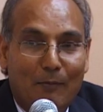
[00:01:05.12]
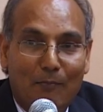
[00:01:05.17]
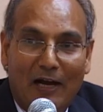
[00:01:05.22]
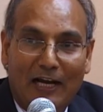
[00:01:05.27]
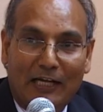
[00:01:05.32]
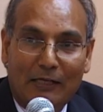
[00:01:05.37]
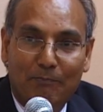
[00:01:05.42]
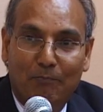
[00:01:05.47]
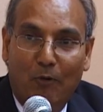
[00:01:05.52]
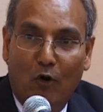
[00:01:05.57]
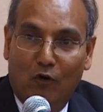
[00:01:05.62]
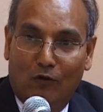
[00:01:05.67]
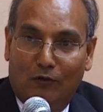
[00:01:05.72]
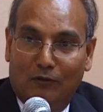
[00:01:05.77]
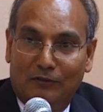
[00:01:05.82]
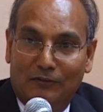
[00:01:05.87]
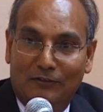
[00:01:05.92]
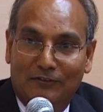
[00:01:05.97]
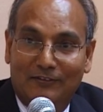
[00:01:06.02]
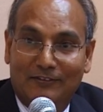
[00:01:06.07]
mind
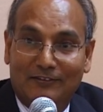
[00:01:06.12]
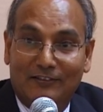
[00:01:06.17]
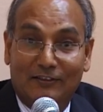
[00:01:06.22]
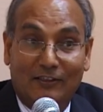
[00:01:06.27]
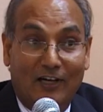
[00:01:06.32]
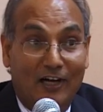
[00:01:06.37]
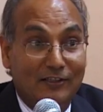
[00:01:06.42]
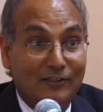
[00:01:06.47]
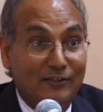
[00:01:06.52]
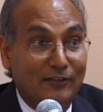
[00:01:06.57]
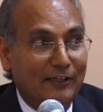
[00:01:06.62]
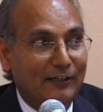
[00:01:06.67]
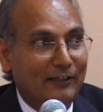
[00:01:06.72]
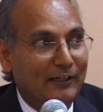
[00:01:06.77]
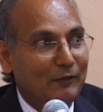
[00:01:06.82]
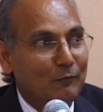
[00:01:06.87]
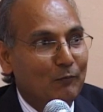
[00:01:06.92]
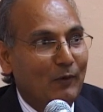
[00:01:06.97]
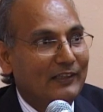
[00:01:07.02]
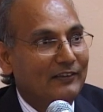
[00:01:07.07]
boggles, starts
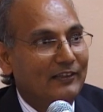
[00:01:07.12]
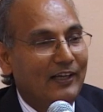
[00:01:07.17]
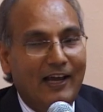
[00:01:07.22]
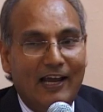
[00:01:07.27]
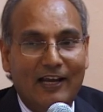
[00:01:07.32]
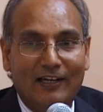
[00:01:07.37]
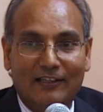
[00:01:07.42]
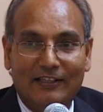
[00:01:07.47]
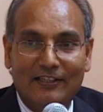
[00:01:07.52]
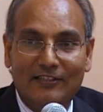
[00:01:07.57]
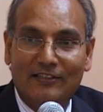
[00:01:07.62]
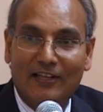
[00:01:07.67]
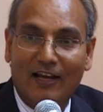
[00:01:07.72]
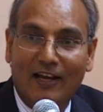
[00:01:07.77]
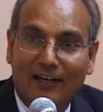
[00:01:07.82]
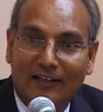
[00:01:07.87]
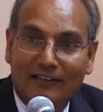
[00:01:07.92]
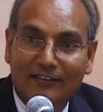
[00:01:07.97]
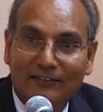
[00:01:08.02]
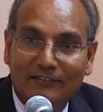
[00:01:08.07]
thinking, what the hell is
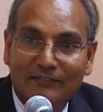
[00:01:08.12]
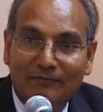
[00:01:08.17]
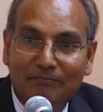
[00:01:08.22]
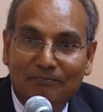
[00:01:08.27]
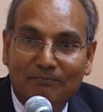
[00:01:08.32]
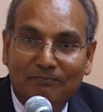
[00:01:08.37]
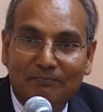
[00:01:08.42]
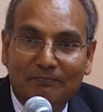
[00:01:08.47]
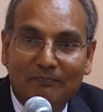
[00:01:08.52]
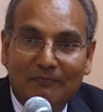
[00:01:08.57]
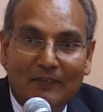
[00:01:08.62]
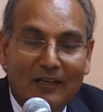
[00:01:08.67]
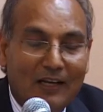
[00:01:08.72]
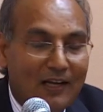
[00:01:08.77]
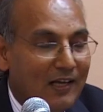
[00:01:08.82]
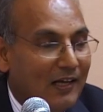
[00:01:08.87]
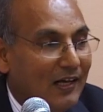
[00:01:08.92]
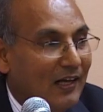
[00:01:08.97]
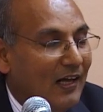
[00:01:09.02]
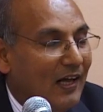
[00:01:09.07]
that?
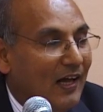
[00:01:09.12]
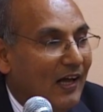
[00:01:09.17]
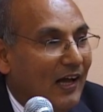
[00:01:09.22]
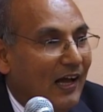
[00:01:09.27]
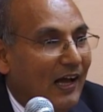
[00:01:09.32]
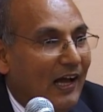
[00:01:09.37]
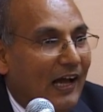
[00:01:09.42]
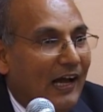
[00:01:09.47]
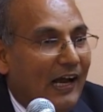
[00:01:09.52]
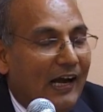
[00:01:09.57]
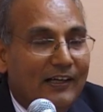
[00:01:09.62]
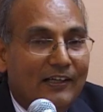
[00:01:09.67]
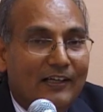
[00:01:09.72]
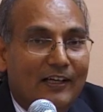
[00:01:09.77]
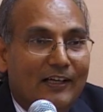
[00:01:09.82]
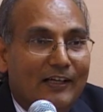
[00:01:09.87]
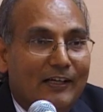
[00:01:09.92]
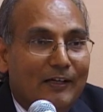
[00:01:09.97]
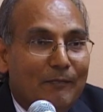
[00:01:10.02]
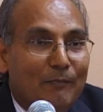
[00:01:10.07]

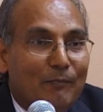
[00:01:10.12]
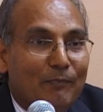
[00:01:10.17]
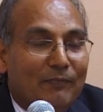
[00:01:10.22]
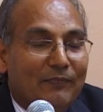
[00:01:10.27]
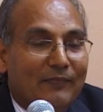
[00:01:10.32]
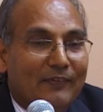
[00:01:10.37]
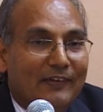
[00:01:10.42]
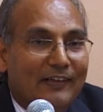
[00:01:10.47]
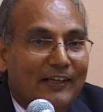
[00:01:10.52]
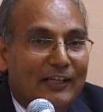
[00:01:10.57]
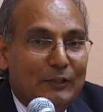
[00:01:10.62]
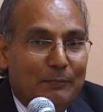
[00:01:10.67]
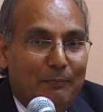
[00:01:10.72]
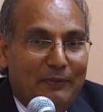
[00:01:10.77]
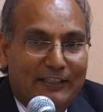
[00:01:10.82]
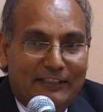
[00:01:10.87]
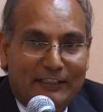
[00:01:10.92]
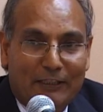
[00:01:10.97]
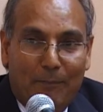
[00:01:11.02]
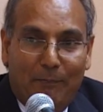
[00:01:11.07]
And it's
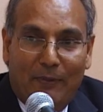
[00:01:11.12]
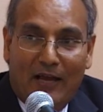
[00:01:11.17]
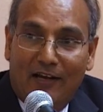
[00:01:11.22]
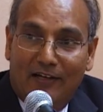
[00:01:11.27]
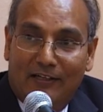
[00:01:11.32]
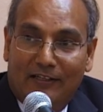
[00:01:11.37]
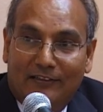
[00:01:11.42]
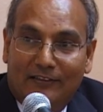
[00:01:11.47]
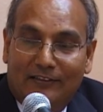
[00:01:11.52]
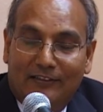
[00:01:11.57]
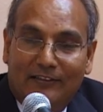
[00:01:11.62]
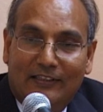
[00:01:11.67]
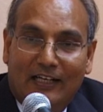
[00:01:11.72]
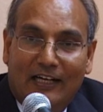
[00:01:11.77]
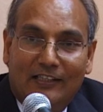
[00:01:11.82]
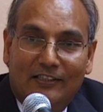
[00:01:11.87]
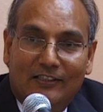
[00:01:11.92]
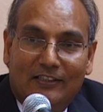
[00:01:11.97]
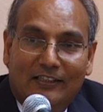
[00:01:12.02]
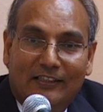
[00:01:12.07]
pretty apparent
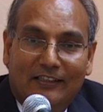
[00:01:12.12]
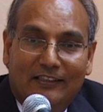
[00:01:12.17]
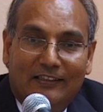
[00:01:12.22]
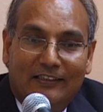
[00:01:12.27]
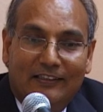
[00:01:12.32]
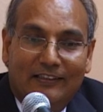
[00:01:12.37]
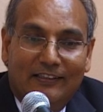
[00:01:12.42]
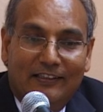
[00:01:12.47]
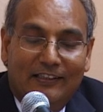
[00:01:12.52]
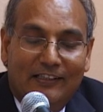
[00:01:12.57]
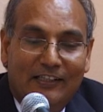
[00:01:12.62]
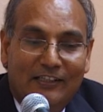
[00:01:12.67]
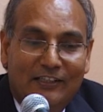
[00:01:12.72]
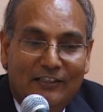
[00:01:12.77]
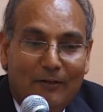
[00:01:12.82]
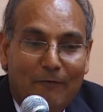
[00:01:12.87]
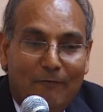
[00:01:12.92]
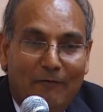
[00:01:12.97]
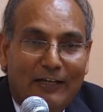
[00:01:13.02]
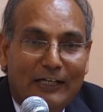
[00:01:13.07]
that it
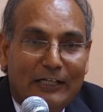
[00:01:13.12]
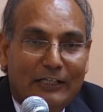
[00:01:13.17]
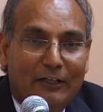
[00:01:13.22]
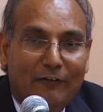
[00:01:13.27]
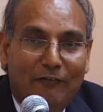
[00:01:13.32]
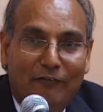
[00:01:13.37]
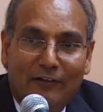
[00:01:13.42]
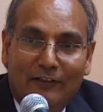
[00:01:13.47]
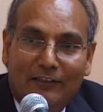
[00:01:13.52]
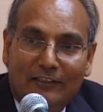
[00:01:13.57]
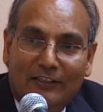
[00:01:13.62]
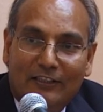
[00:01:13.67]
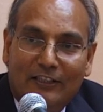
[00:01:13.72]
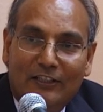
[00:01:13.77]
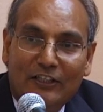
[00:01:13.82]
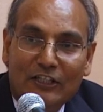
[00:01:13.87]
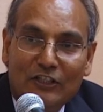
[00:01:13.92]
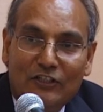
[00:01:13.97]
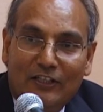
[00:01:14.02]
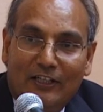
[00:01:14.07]
is a very difficult
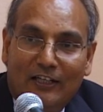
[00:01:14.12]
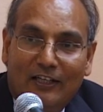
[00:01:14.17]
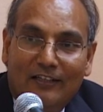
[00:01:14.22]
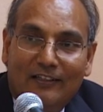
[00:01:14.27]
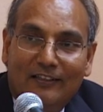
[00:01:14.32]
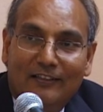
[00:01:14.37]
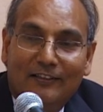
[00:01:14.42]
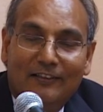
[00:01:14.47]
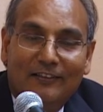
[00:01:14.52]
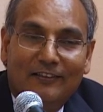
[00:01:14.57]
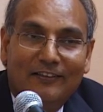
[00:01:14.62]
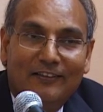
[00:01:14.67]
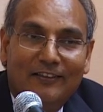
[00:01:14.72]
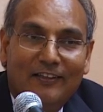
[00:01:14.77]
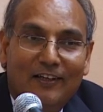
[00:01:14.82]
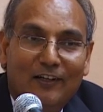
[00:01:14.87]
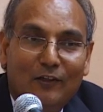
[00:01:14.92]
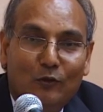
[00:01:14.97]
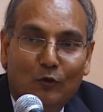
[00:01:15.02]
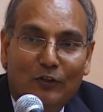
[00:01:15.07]
creature
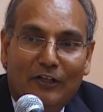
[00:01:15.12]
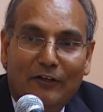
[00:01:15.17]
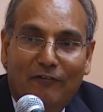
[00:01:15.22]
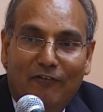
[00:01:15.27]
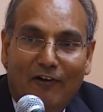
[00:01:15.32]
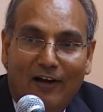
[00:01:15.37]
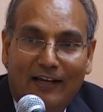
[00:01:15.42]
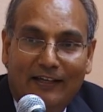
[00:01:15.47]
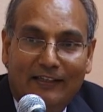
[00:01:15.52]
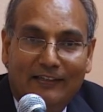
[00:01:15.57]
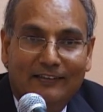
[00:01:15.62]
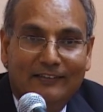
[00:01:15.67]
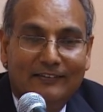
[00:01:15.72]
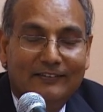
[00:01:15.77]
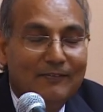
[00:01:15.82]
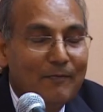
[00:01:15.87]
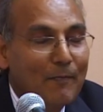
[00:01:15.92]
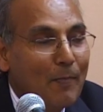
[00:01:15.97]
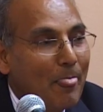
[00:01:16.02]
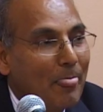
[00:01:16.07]
to
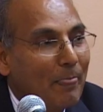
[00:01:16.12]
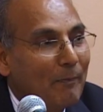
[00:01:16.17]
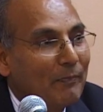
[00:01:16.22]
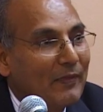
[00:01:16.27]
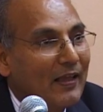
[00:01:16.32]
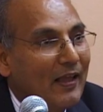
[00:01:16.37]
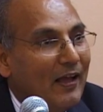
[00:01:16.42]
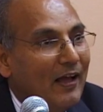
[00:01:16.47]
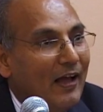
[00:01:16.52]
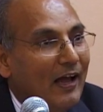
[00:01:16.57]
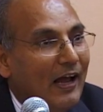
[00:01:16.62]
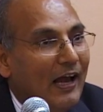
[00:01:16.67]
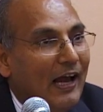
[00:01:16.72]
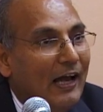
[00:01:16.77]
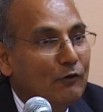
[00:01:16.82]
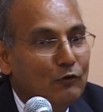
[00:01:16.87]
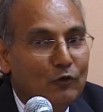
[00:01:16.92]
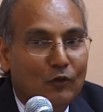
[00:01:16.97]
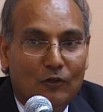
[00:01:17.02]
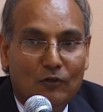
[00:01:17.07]
define
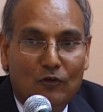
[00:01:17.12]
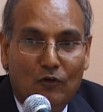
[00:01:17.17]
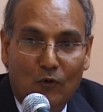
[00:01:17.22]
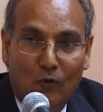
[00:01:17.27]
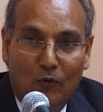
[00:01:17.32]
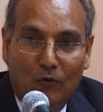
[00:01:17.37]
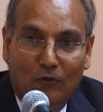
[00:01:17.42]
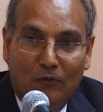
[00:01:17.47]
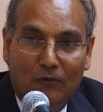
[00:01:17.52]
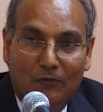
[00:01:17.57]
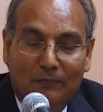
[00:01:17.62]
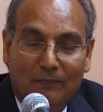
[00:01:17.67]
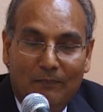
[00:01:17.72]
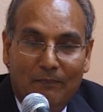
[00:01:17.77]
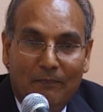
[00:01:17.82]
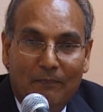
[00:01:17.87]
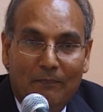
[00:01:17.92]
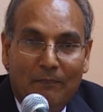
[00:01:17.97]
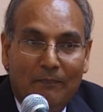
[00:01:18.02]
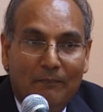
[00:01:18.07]
and to control,
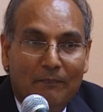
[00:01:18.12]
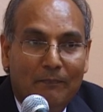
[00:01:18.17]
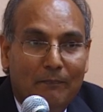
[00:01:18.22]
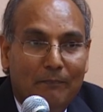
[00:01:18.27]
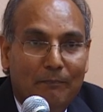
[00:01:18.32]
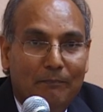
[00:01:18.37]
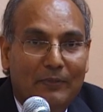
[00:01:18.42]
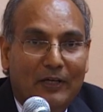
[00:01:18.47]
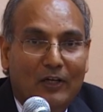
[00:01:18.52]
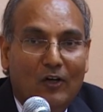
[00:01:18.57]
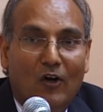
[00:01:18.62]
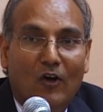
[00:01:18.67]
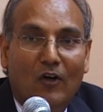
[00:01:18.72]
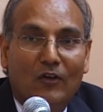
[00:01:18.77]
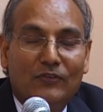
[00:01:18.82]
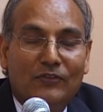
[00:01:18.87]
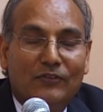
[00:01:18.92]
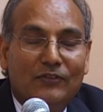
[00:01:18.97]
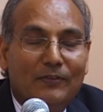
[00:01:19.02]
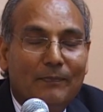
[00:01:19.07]

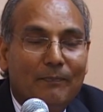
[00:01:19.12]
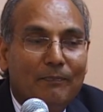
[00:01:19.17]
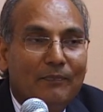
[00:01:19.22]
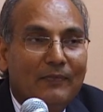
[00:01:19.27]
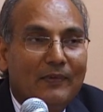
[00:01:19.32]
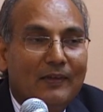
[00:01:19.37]
because